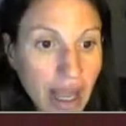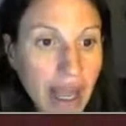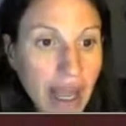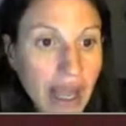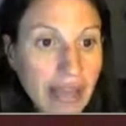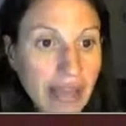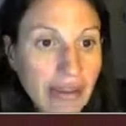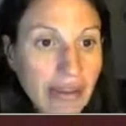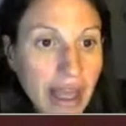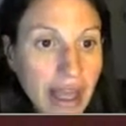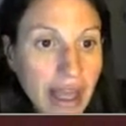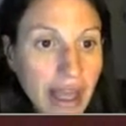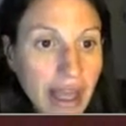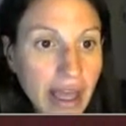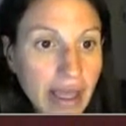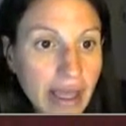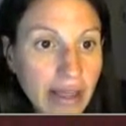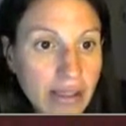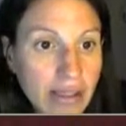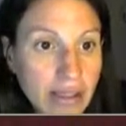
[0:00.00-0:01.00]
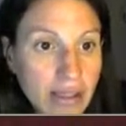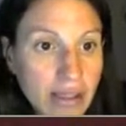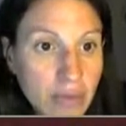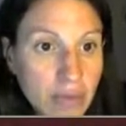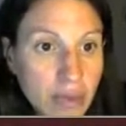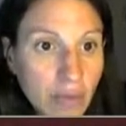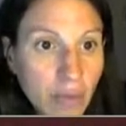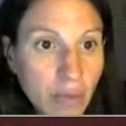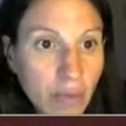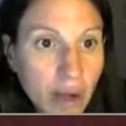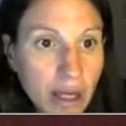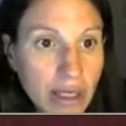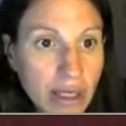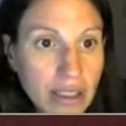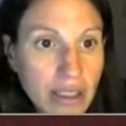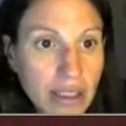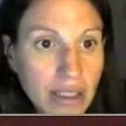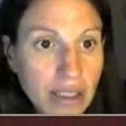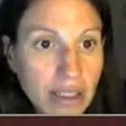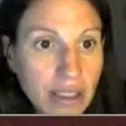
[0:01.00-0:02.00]
And then this is week 1,
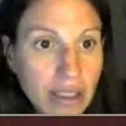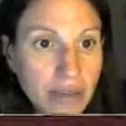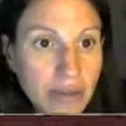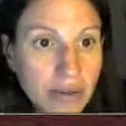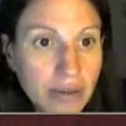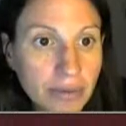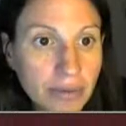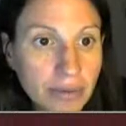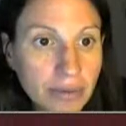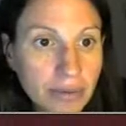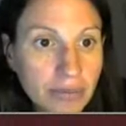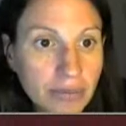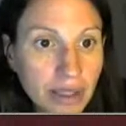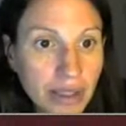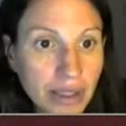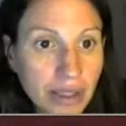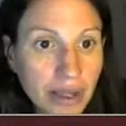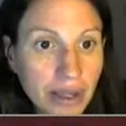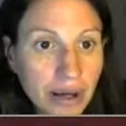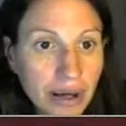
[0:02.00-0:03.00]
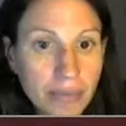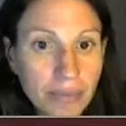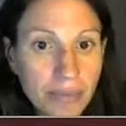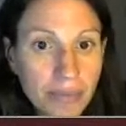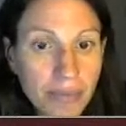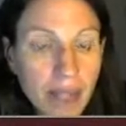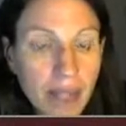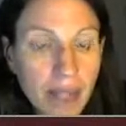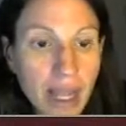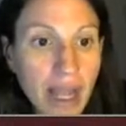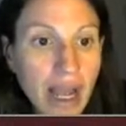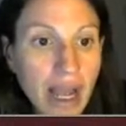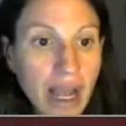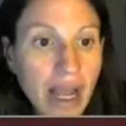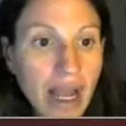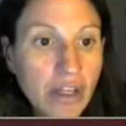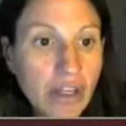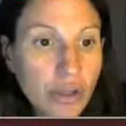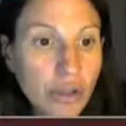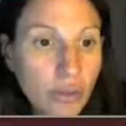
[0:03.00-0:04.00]
see, right there.
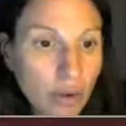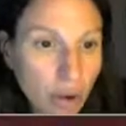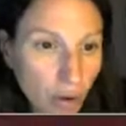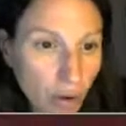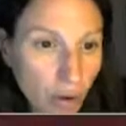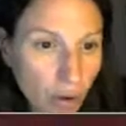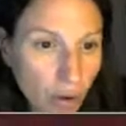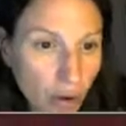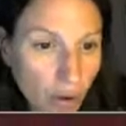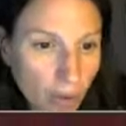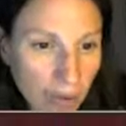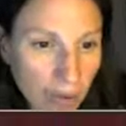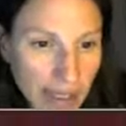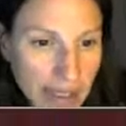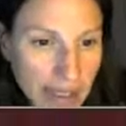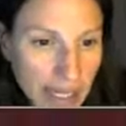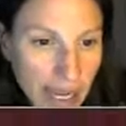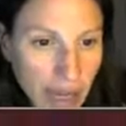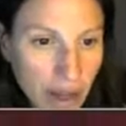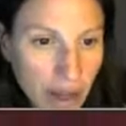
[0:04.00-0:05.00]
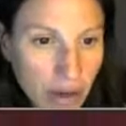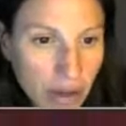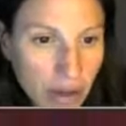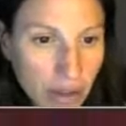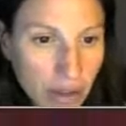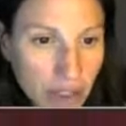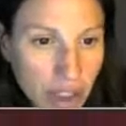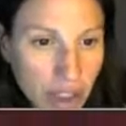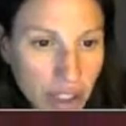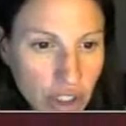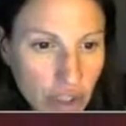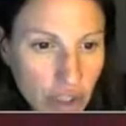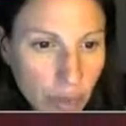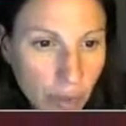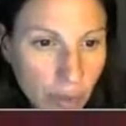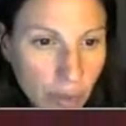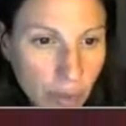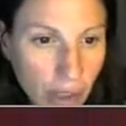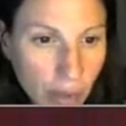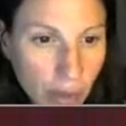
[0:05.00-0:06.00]
And then you would go all the way down to
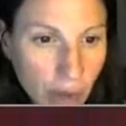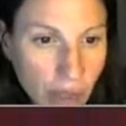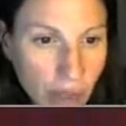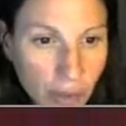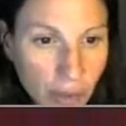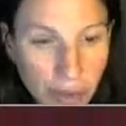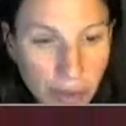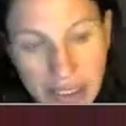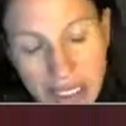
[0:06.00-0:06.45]
week 1 where it